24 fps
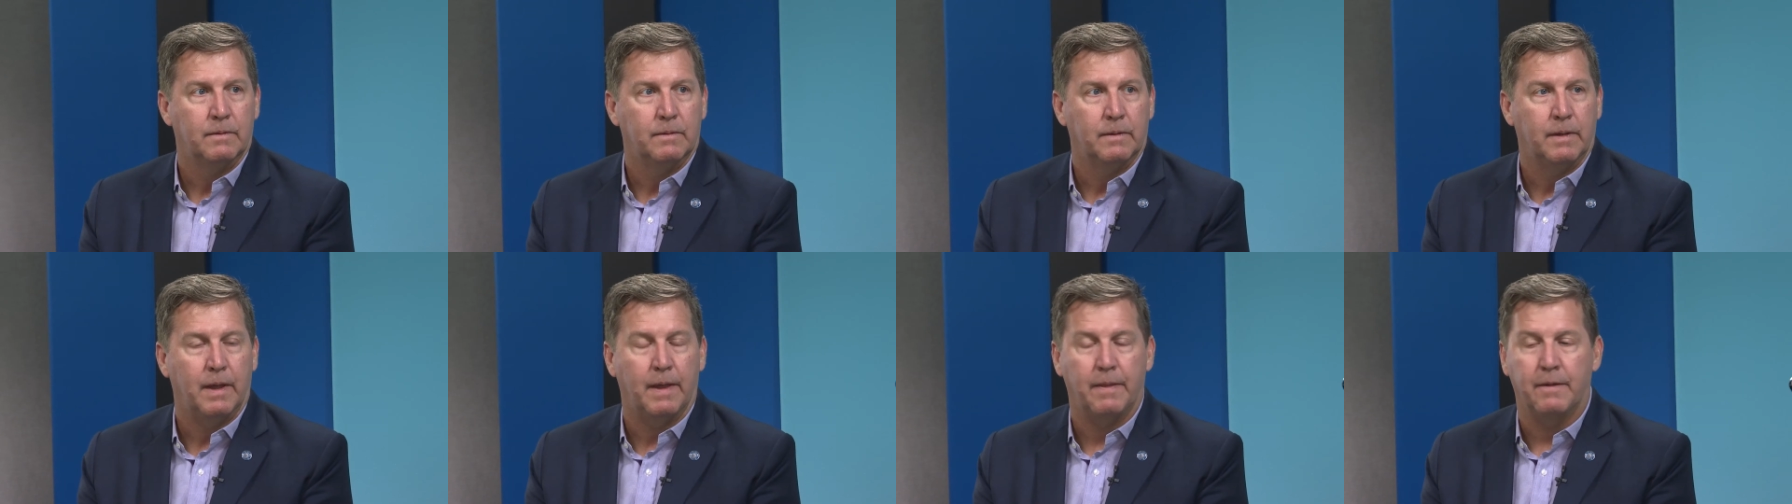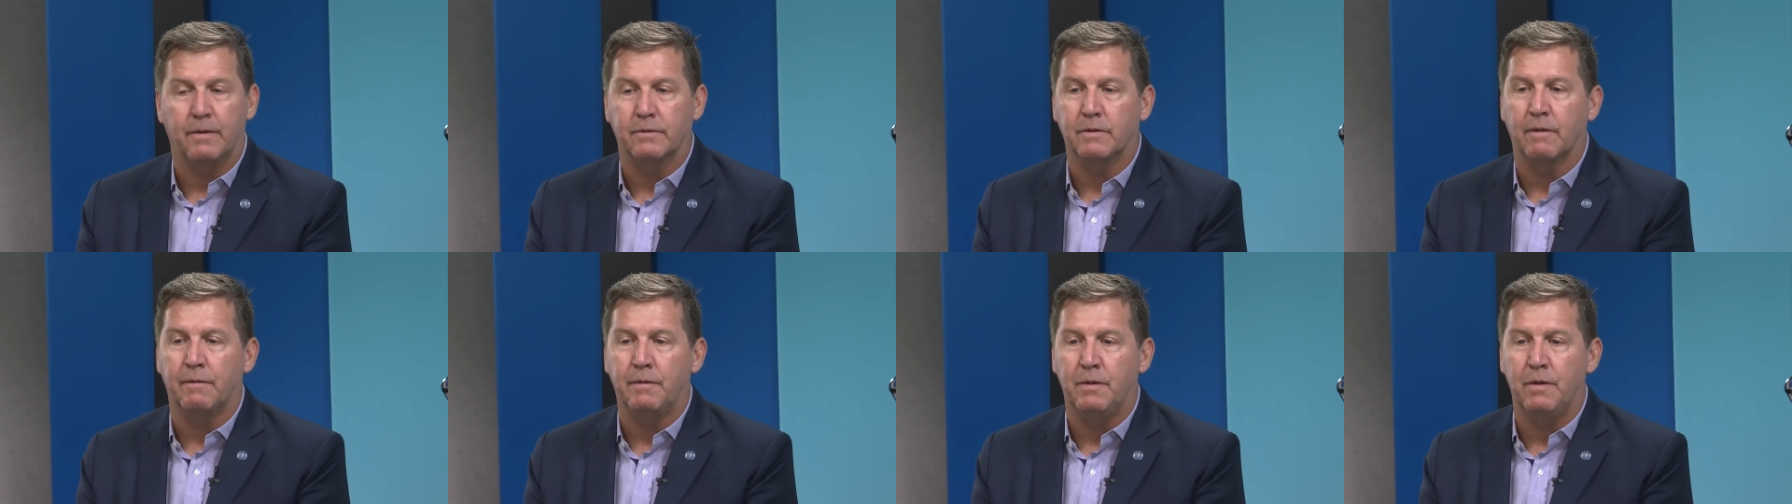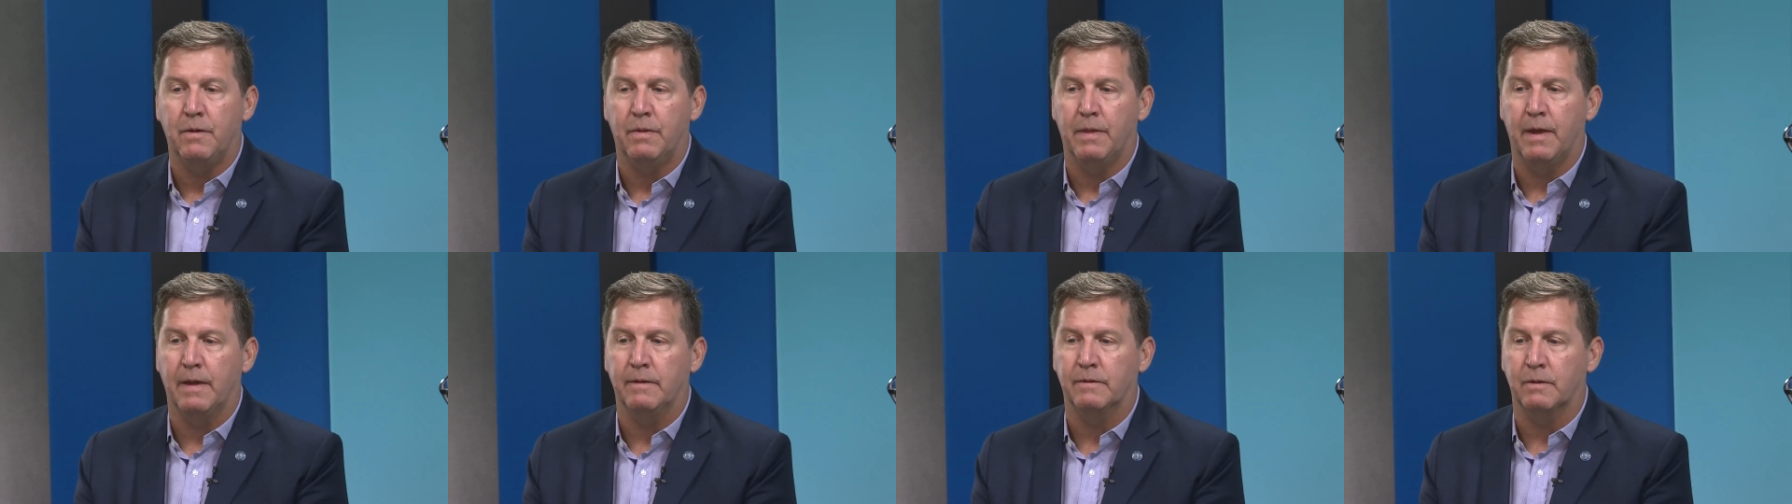Yeah, there's a
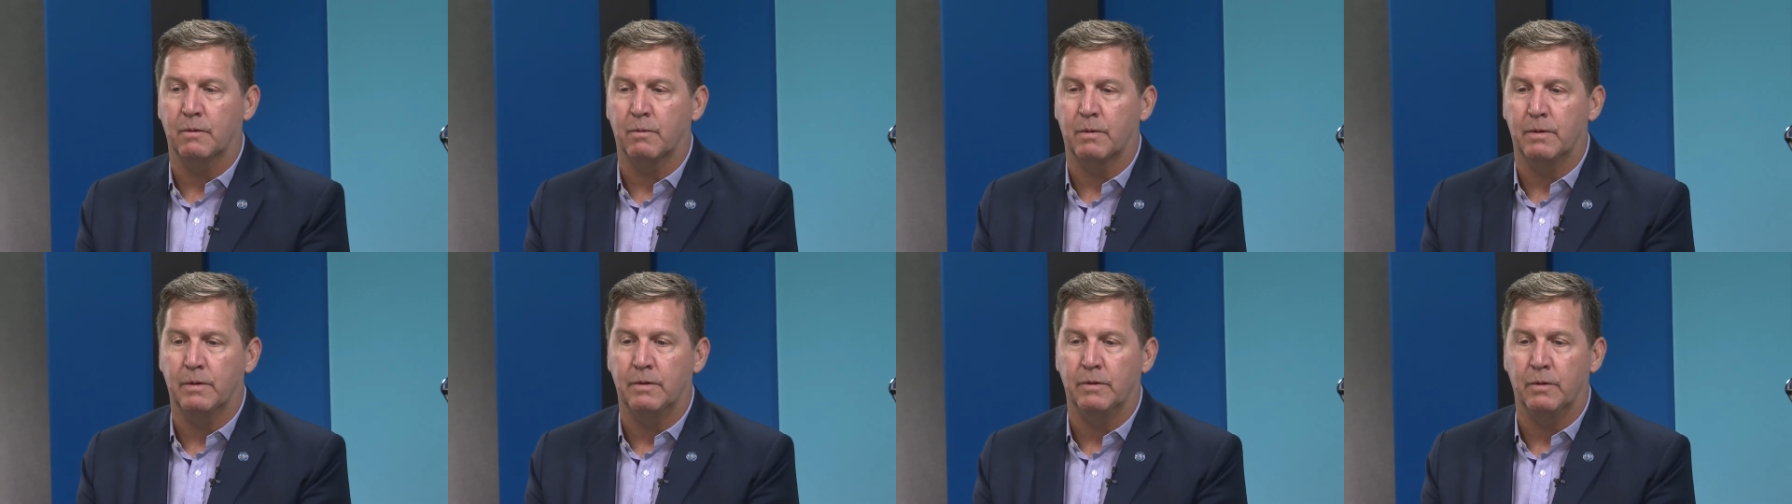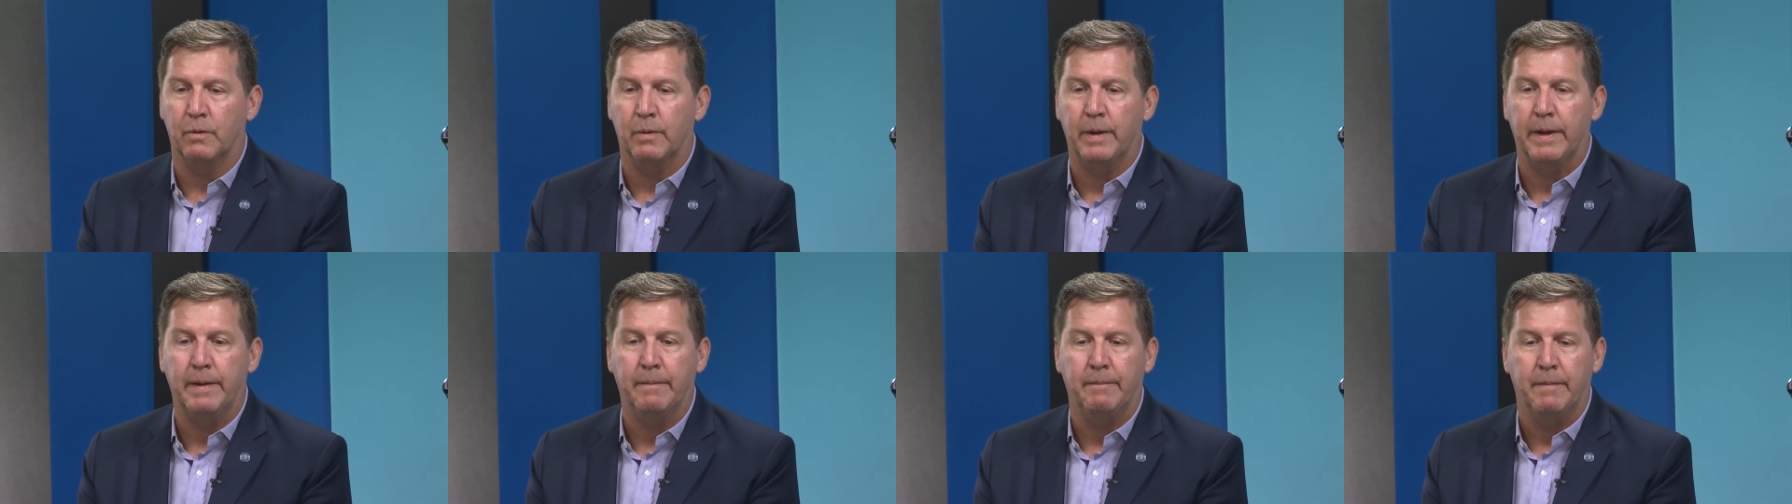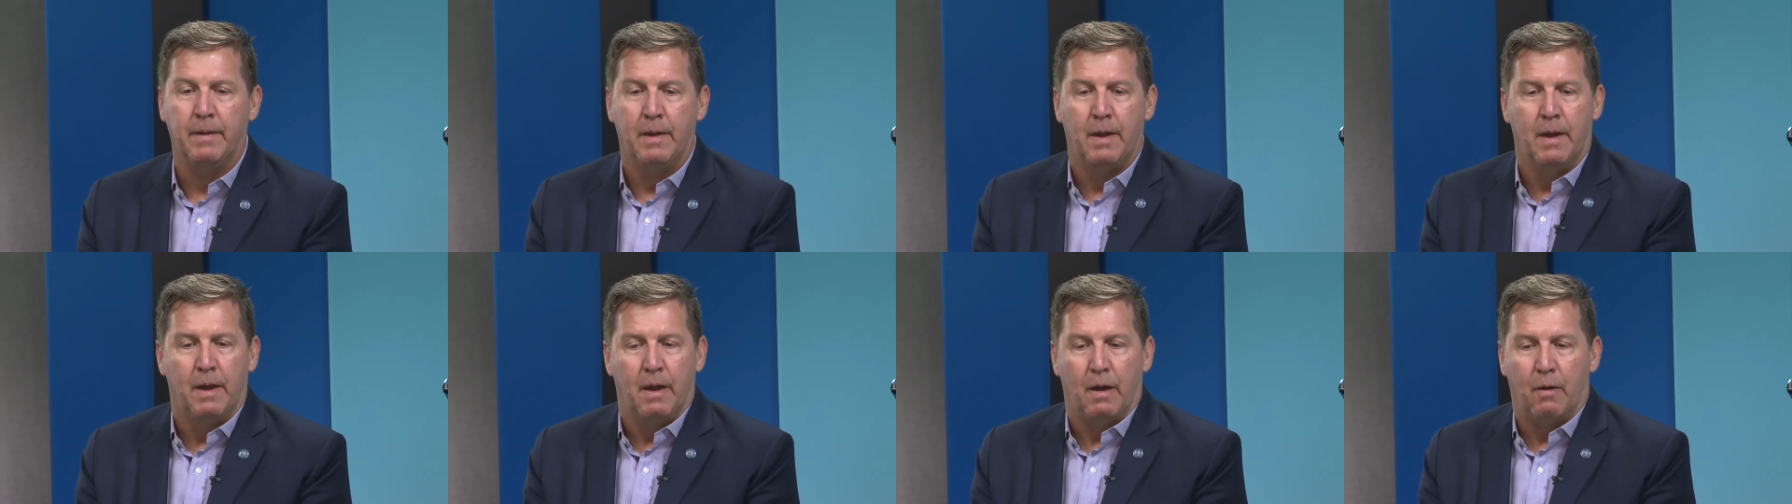few things that we're doing.
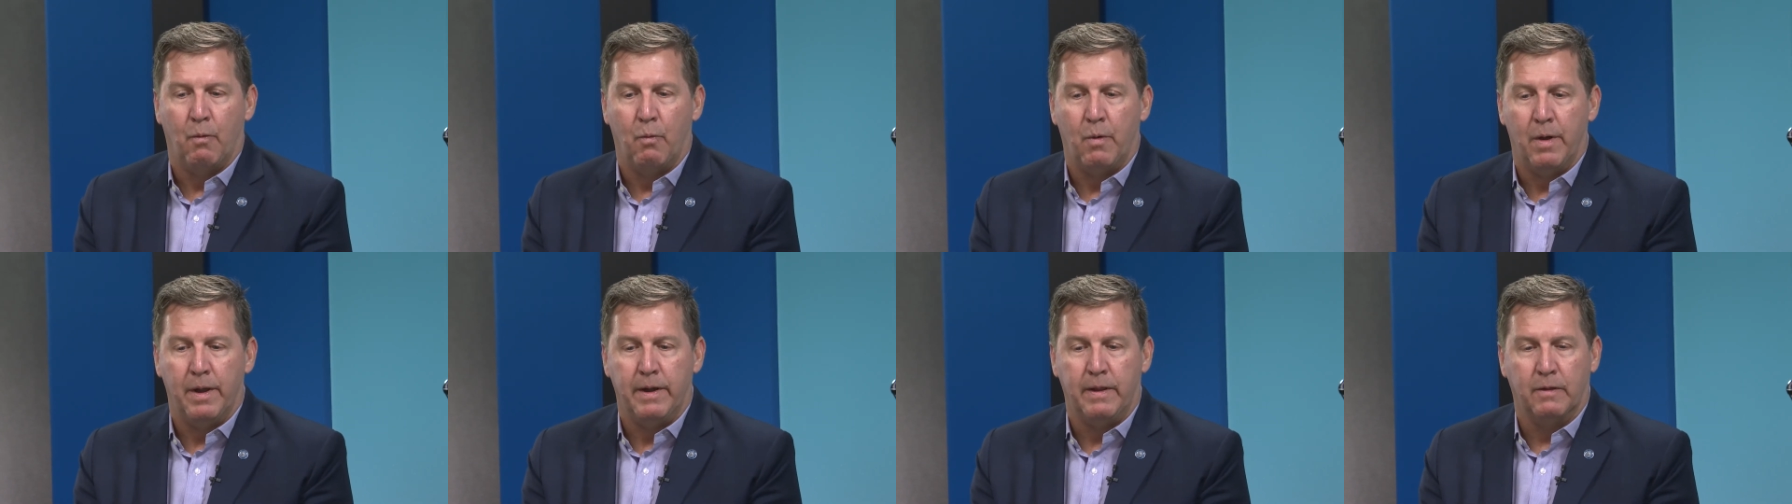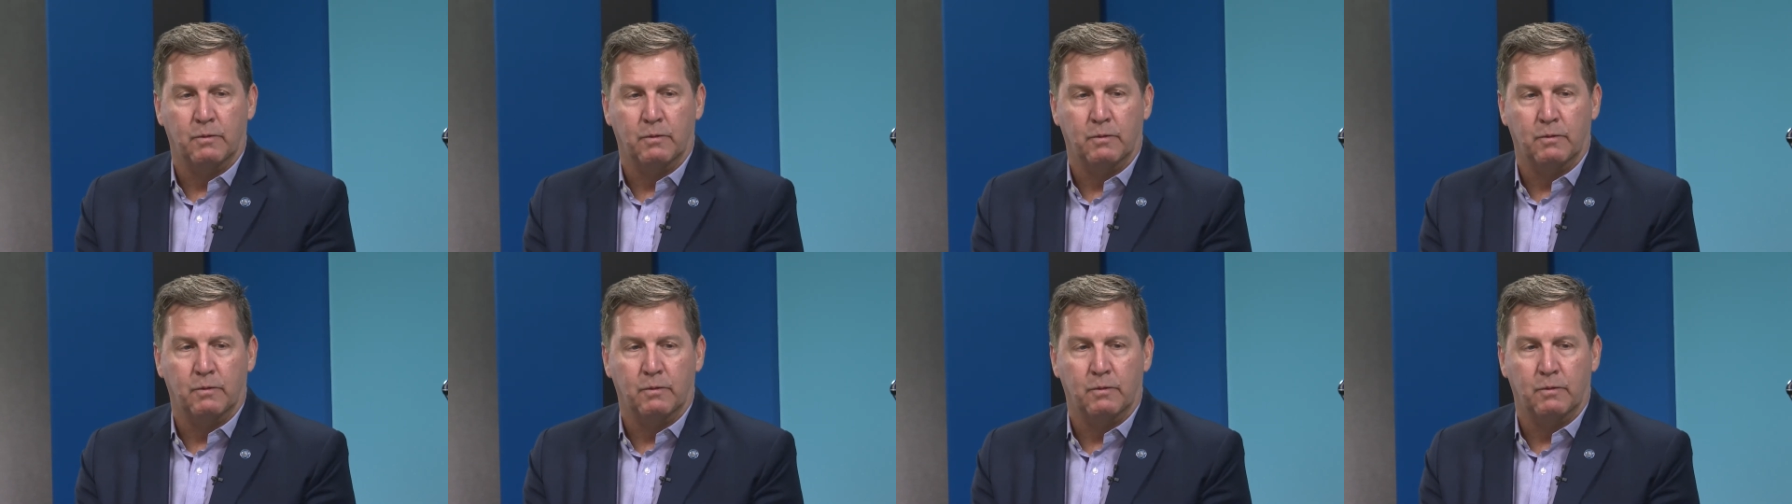One